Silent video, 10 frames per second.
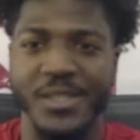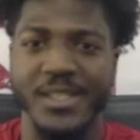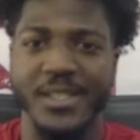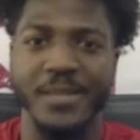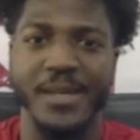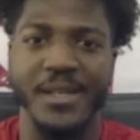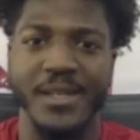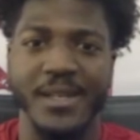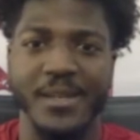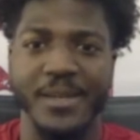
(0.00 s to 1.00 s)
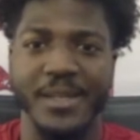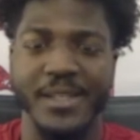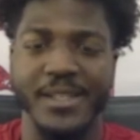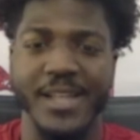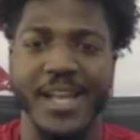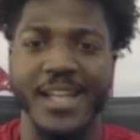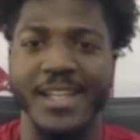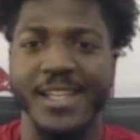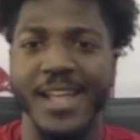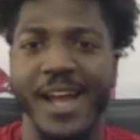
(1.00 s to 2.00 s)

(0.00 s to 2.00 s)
get better. I mean, I didn't